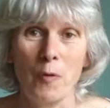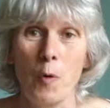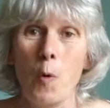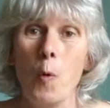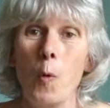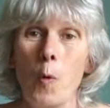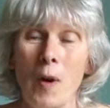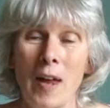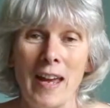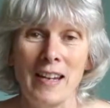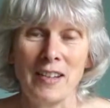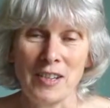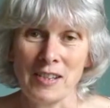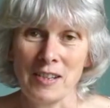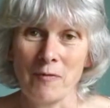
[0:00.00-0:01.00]
for all
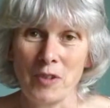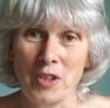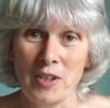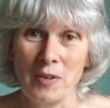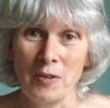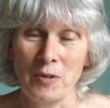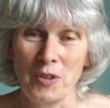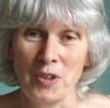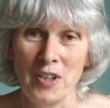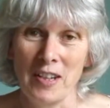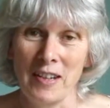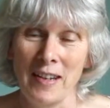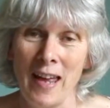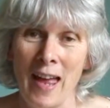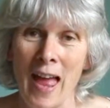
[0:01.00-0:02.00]
ages of
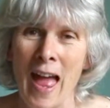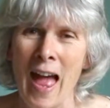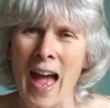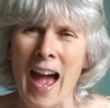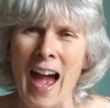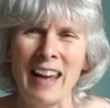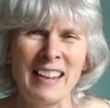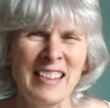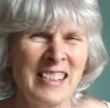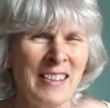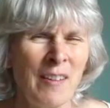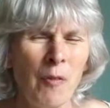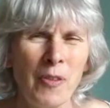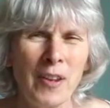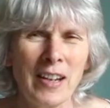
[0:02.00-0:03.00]
children. And I
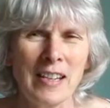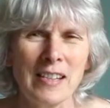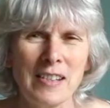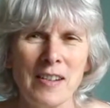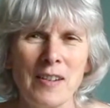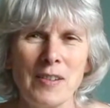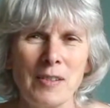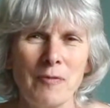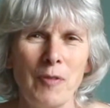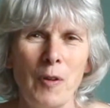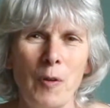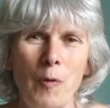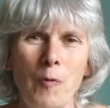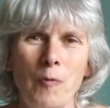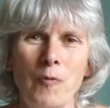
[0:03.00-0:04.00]
still think it's
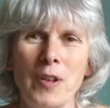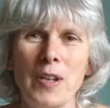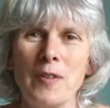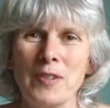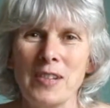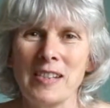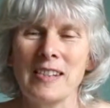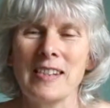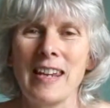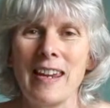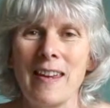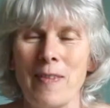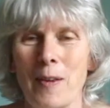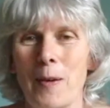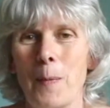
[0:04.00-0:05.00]
useful for you to
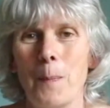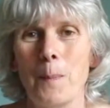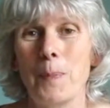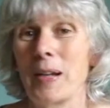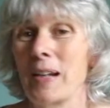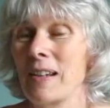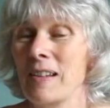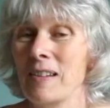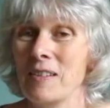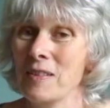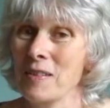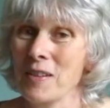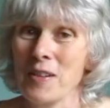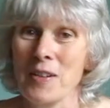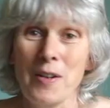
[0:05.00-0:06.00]
see them
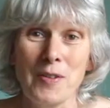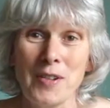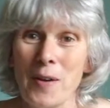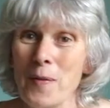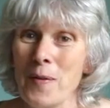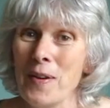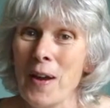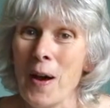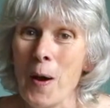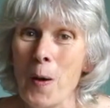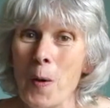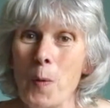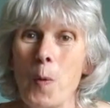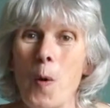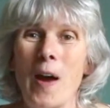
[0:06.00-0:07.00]
because you don't
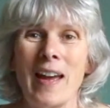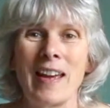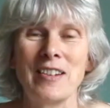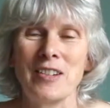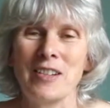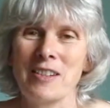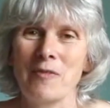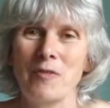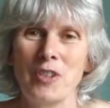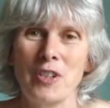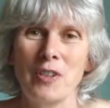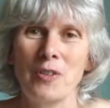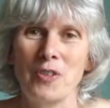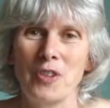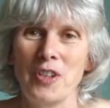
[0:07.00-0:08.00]
know what ages of
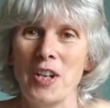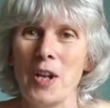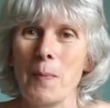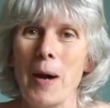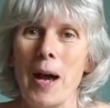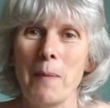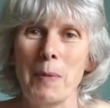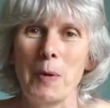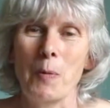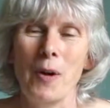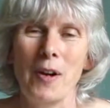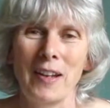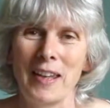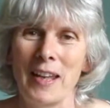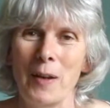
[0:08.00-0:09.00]
children you might be
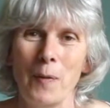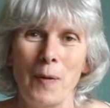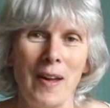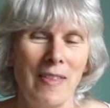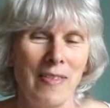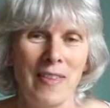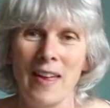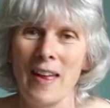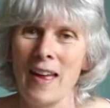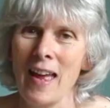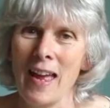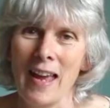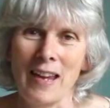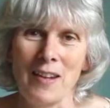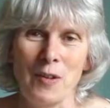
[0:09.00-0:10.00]
working with
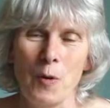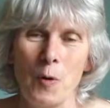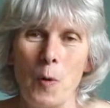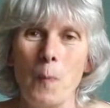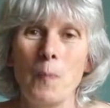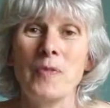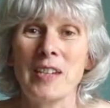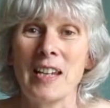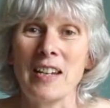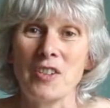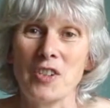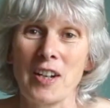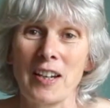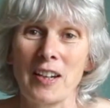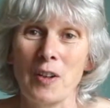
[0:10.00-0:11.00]
in your
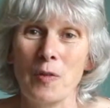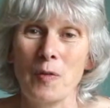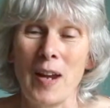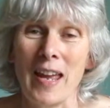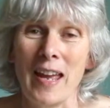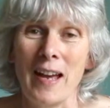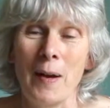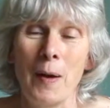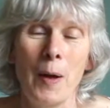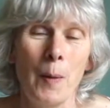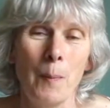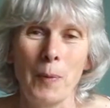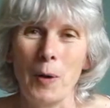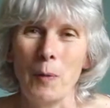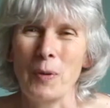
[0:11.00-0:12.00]
teaching career,
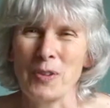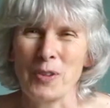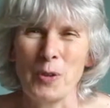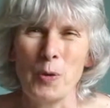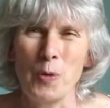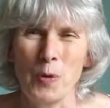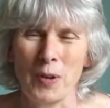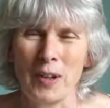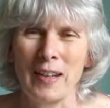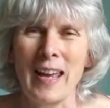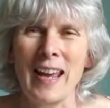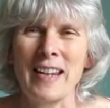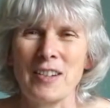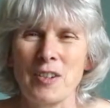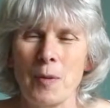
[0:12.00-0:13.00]
but we'll talk
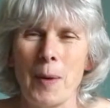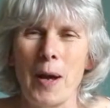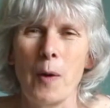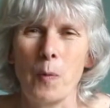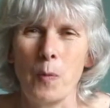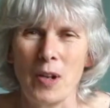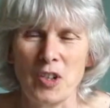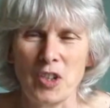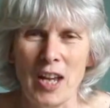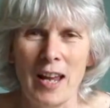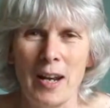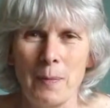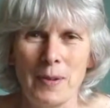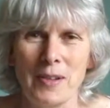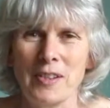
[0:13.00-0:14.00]
later about which
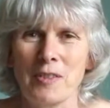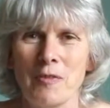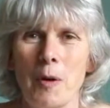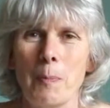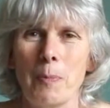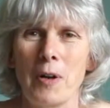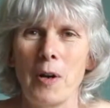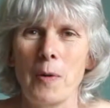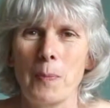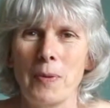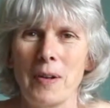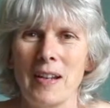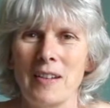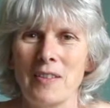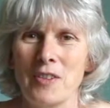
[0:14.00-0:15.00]
elements are
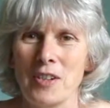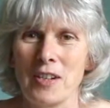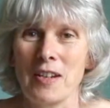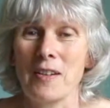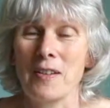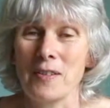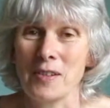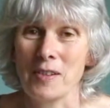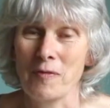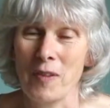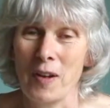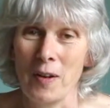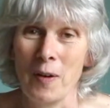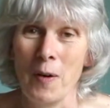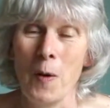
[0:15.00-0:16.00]
appropriate to use
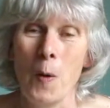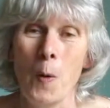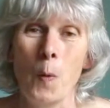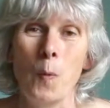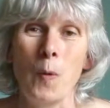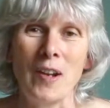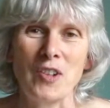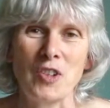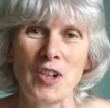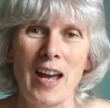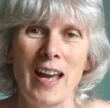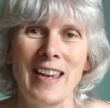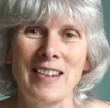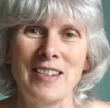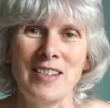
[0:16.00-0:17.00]
for which
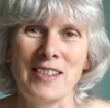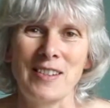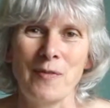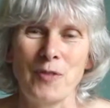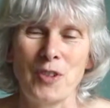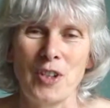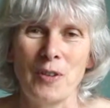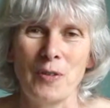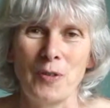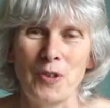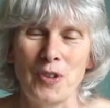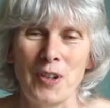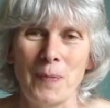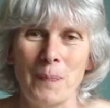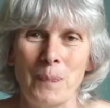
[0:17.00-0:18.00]
ages of
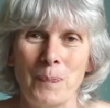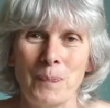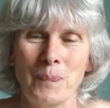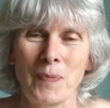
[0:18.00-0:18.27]
children.